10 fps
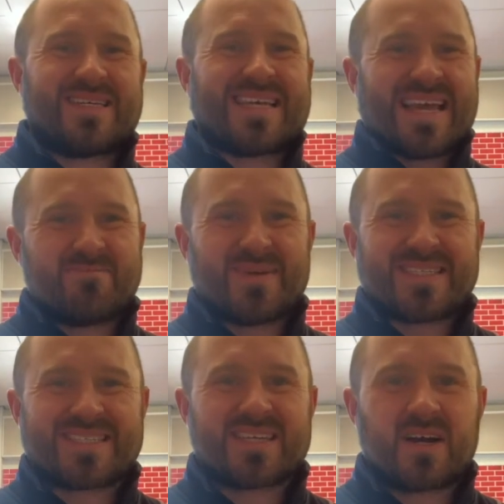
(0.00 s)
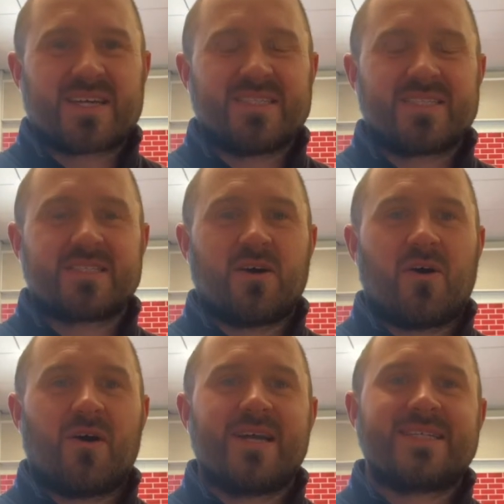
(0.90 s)
getting a bit stuck
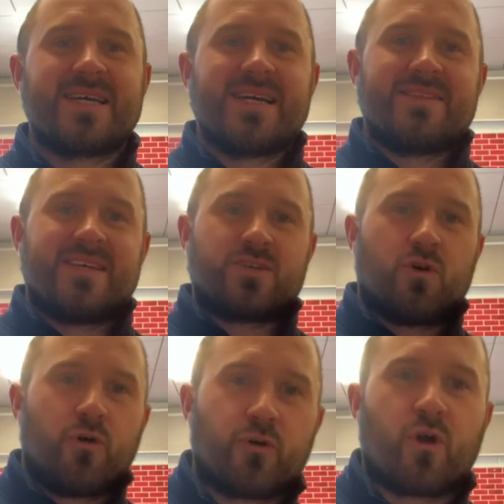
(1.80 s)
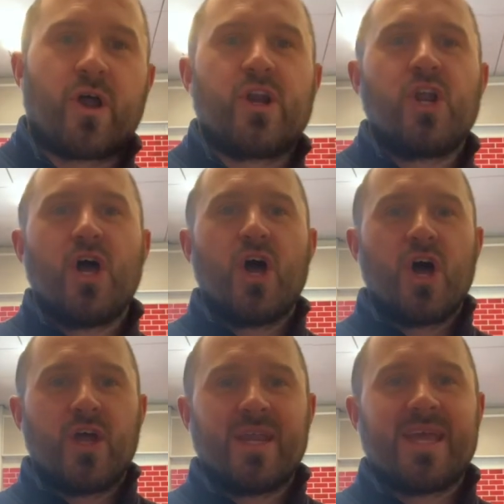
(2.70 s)
inside this online
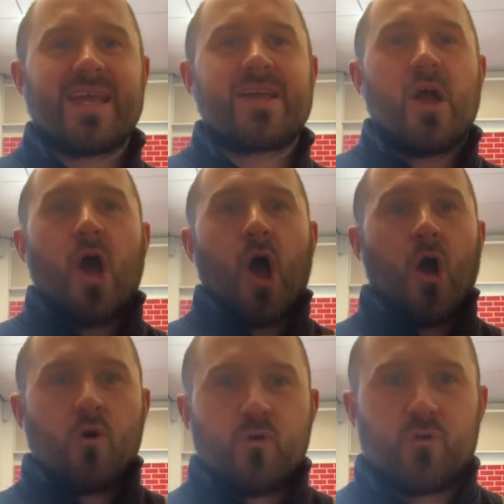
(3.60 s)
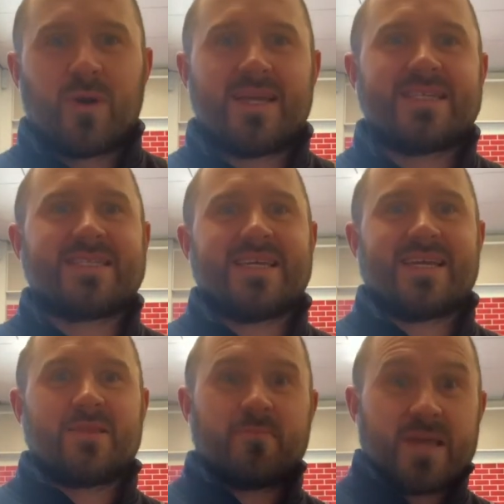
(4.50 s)
learning, only
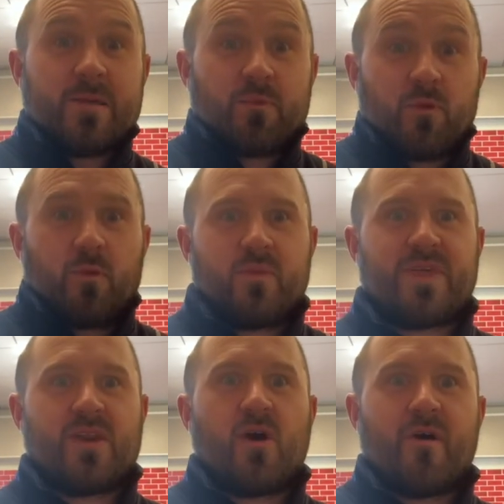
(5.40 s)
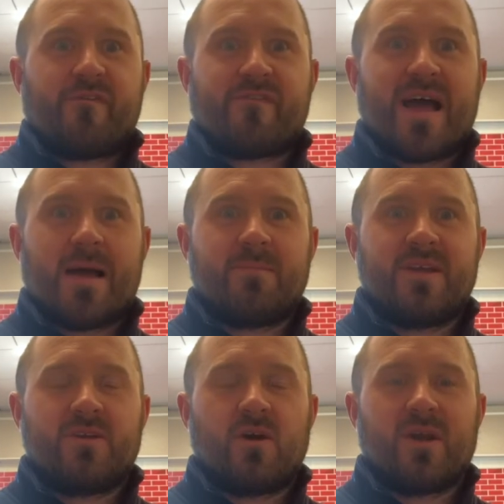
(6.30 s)
seeing the people that are within our
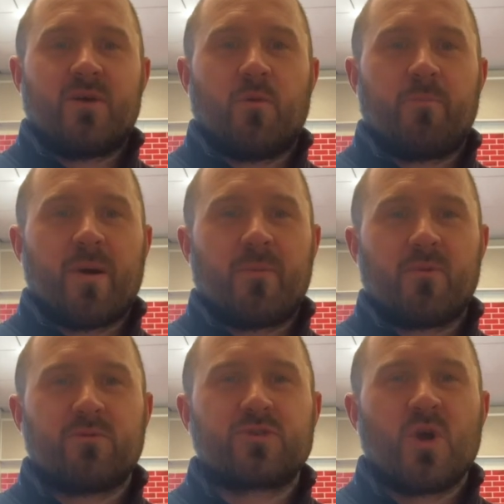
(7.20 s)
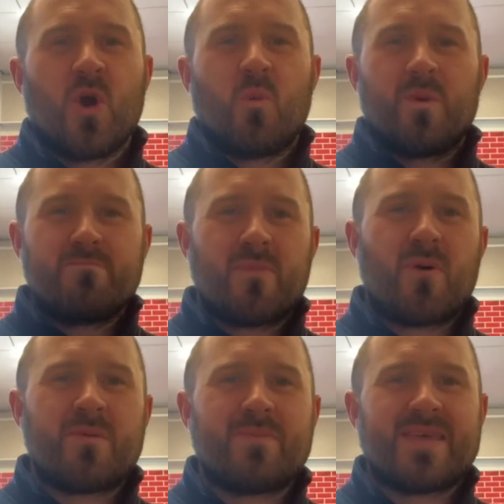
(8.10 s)
family and our little bubbles, we
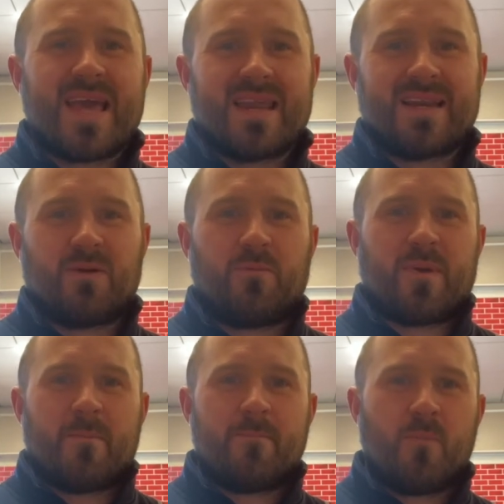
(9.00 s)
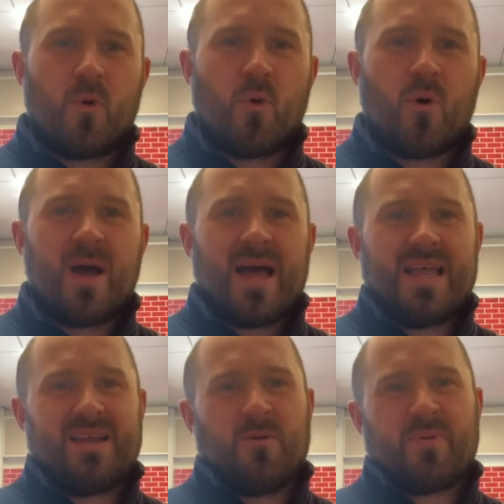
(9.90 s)
might be getting a little bit more,
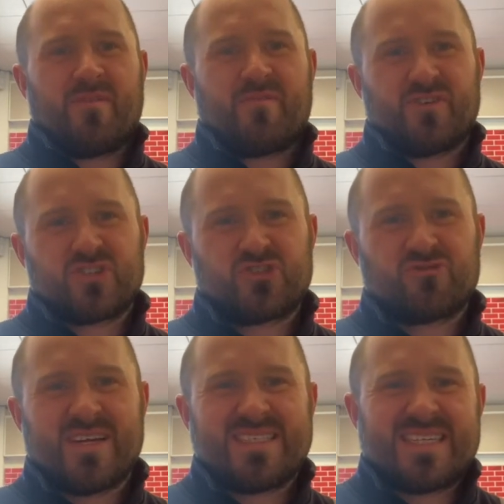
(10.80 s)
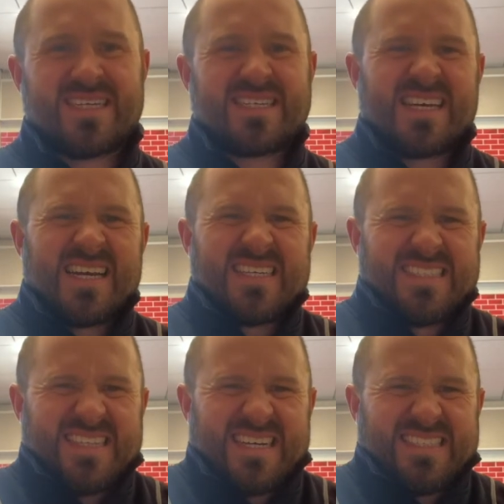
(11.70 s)
a little bit frustrated
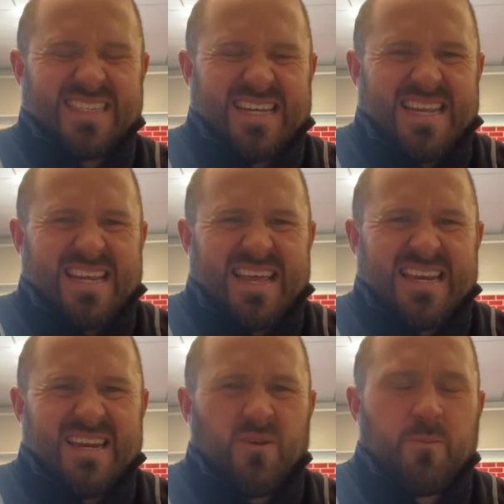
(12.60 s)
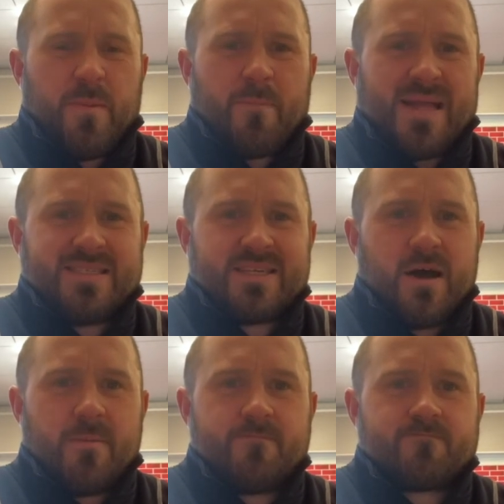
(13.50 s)
and a little bit pent up.